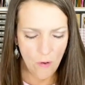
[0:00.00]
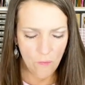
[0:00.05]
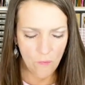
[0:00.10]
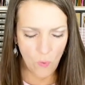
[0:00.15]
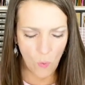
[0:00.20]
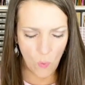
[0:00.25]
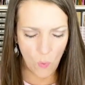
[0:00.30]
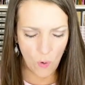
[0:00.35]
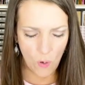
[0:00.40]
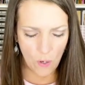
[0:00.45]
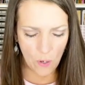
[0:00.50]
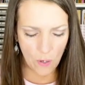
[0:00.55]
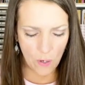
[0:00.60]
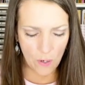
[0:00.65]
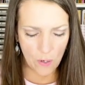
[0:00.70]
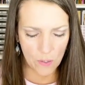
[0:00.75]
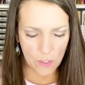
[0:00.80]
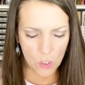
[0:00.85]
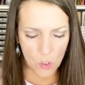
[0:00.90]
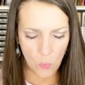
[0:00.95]

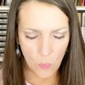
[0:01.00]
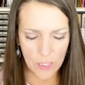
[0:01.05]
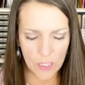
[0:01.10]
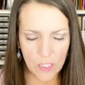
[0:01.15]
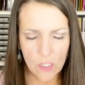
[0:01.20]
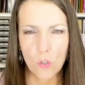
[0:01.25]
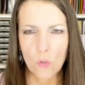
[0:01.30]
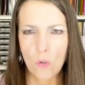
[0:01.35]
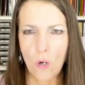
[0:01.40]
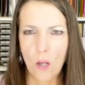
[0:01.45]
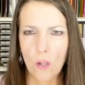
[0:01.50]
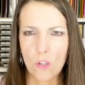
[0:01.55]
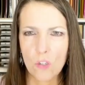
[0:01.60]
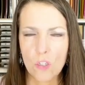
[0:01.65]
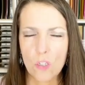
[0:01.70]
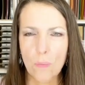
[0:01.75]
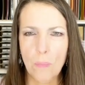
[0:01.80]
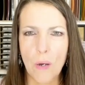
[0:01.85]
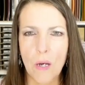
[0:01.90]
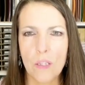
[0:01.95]
for
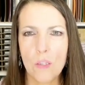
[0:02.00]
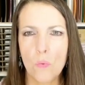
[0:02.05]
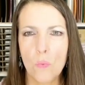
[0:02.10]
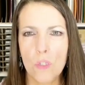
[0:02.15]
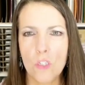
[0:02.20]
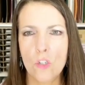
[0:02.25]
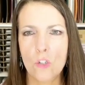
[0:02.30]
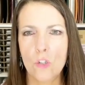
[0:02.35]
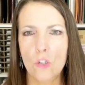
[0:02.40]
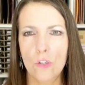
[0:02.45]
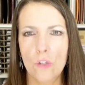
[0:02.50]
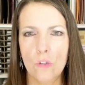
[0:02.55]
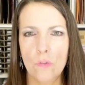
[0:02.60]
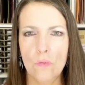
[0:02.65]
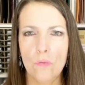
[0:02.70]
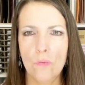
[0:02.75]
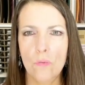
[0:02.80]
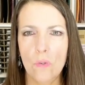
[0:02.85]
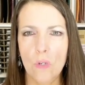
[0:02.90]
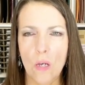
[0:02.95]
$22 a month, which is your
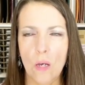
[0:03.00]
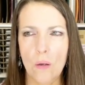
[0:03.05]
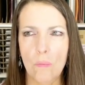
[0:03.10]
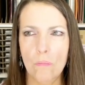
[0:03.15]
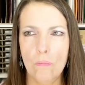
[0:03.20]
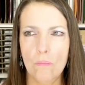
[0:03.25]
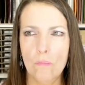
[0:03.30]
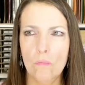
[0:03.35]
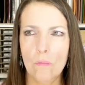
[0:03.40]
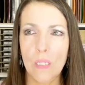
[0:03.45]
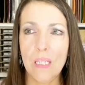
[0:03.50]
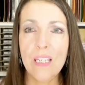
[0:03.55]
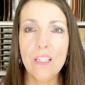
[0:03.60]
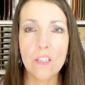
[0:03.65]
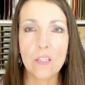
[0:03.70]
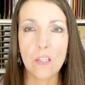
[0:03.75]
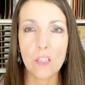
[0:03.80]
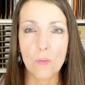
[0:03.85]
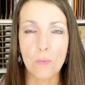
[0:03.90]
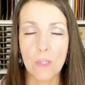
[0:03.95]
um,
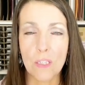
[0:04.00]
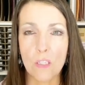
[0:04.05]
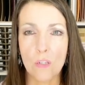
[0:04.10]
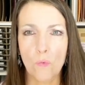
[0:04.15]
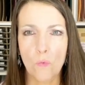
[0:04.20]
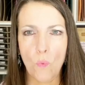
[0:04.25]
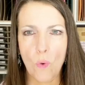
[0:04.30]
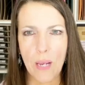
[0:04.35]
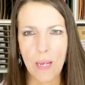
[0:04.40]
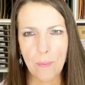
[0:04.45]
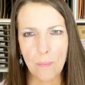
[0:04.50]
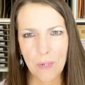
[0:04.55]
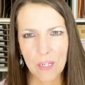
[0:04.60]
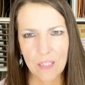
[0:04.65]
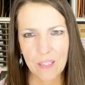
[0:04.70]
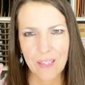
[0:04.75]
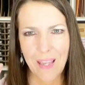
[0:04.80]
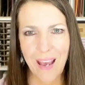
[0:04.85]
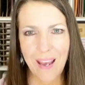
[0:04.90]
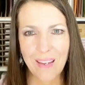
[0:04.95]
least expensive way
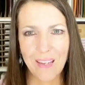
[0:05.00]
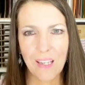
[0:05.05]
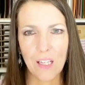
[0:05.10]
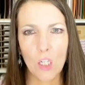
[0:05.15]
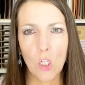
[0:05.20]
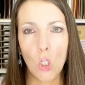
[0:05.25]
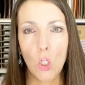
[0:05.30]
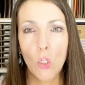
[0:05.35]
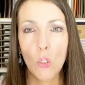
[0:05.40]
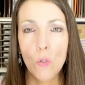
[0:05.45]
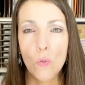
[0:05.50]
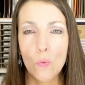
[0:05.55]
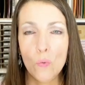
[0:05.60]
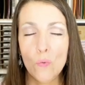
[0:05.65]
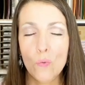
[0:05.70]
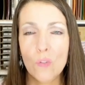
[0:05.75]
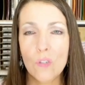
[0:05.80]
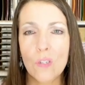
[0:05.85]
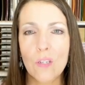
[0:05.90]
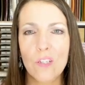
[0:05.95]
because that
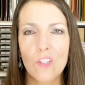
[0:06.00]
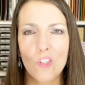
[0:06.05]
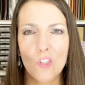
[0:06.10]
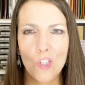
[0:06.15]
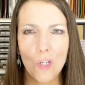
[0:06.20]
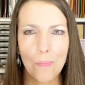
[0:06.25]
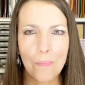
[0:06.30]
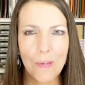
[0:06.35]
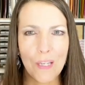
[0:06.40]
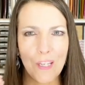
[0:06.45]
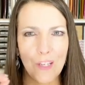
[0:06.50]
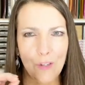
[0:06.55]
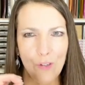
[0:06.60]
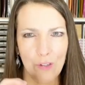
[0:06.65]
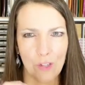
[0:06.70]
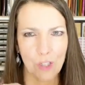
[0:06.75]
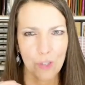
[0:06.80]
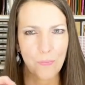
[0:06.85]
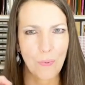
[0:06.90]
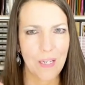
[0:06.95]
includes shipping.
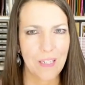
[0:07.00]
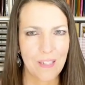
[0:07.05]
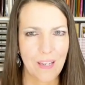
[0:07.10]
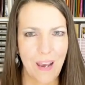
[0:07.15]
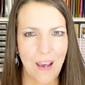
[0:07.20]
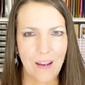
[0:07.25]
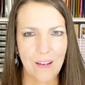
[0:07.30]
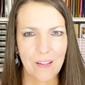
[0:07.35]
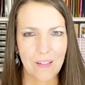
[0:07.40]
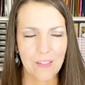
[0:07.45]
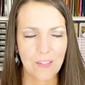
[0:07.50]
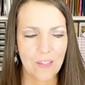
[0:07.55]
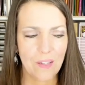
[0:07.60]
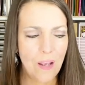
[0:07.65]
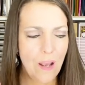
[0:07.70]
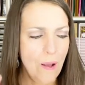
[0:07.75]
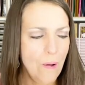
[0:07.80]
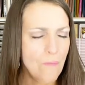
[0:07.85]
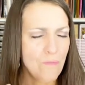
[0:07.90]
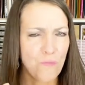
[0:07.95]
You just pay tax
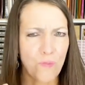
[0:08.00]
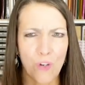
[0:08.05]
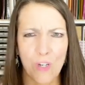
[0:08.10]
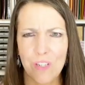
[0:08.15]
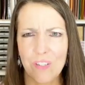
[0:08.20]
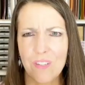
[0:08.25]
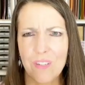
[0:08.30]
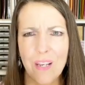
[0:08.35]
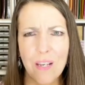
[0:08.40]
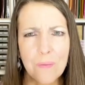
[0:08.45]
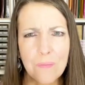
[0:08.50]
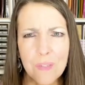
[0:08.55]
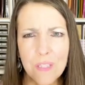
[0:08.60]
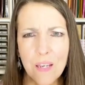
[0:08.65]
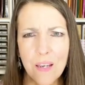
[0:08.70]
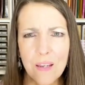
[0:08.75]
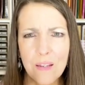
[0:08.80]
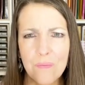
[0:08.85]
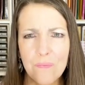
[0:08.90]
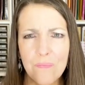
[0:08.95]
for a stamp
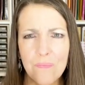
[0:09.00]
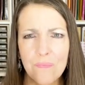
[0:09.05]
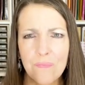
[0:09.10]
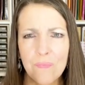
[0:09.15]
set,